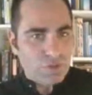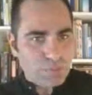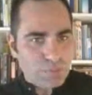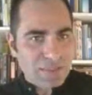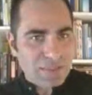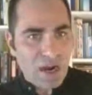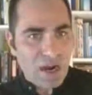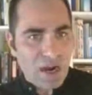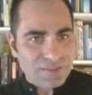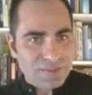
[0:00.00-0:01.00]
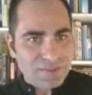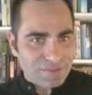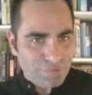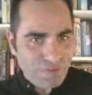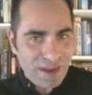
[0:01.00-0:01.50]
which means heart
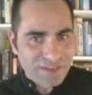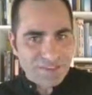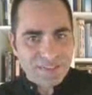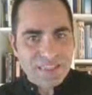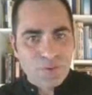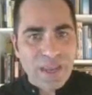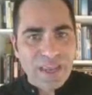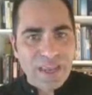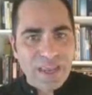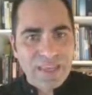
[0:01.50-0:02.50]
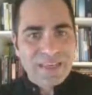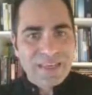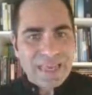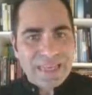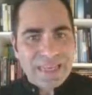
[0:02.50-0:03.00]
fire in a way,
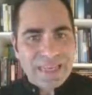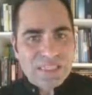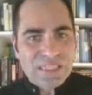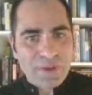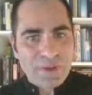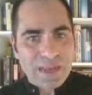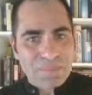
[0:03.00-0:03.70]
and some